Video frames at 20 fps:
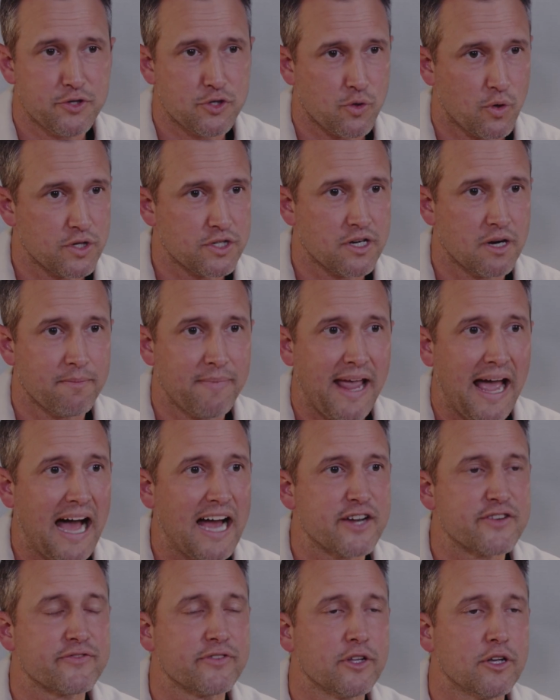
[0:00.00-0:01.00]
short-term
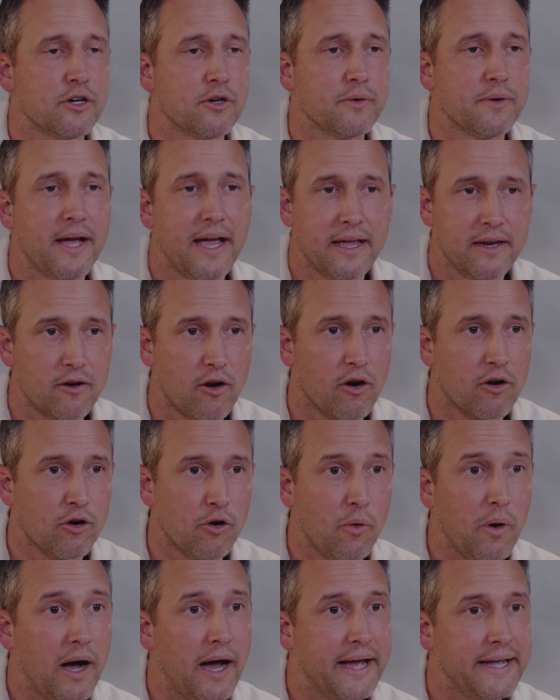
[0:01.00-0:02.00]
cash flow and
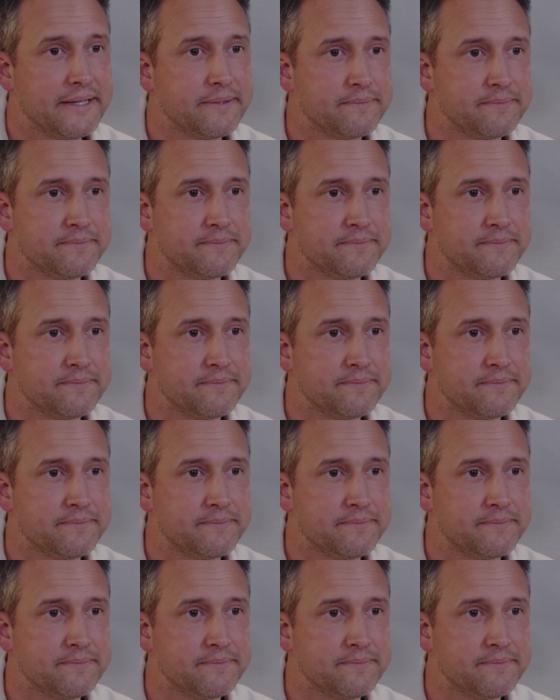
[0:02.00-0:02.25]
ROI.